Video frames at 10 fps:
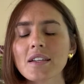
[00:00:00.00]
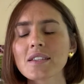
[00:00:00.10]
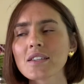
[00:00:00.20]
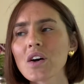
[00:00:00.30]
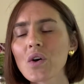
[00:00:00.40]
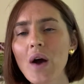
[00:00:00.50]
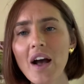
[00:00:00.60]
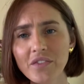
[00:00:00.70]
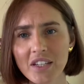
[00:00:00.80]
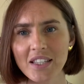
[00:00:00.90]
So I
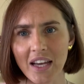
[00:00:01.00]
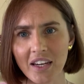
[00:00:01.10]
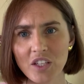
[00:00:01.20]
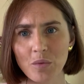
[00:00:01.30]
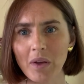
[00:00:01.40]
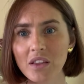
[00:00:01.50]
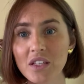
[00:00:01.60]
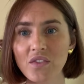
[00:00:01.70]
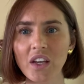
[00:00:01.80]
have decided to make this